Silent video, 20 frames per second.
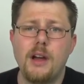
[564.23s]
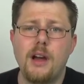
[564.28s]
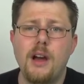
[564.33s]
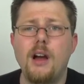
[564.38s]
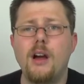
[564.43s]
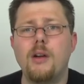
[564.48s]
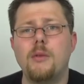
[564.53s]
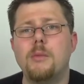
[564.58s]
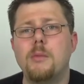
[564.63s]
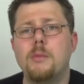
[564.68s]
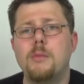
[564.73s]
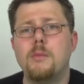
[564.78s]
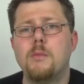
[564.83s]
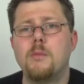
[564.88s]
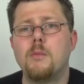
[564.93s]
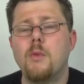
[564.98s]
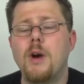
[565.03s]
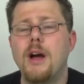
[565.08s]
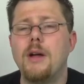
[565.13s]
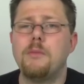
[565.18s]
Uh,
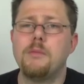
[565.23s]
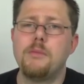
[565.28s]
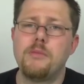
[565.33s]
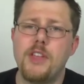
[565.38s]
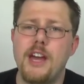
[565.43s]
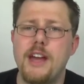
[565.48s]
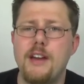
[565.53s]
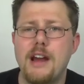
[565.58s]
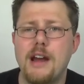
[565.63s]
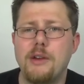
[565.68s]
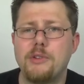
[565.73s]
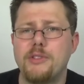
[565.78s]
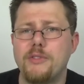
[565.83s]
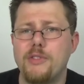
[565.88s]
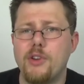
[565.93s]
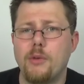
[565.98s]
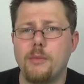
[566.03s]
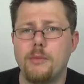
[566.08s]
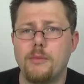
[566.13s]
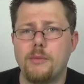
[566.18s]
well, they're out of
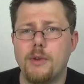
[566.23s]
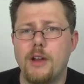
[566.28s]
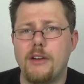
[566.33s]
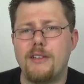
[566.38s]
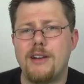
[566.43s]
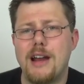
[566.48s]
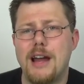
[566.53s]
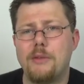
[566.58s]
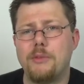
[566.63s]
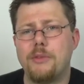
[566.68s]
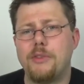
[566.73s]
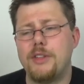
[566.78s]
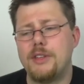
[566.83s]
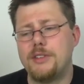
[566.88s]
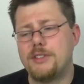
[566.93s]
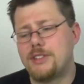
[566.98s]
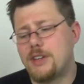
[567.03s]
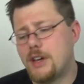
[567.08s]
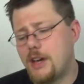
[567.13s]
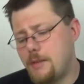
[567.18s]
the round
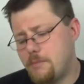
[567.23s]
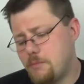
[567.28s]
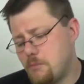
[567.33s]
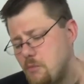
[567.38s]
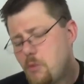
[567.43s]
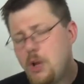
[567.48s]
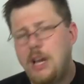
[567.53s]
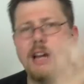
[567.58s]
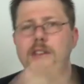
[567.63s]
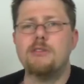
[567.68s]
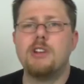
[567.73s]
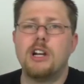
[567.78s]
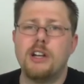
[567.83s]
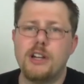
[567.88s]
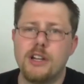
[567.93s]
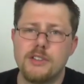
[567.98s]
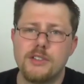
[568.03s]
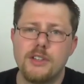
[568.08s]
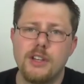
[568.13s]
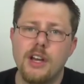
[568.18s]
this time. Well, I
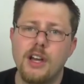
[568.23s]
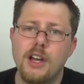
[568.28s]
rehearse.